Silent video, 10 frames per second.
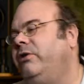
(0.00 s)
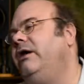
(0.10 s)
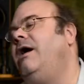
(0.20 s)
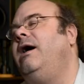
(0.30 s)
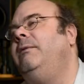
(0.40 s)

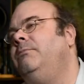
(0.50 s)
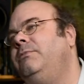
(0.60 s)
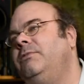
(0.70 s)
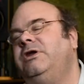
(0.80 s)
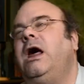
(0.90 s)
that
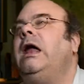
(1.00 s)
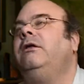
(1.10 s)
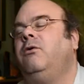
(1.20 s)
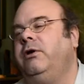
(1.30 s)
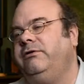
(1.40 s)
I'm not
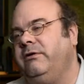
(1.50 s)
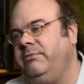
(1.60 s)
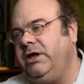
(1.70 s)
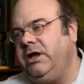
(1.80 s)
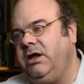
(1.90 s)
going to
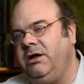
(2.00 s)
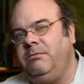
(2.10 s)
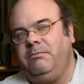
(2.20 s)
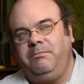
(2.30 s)
be,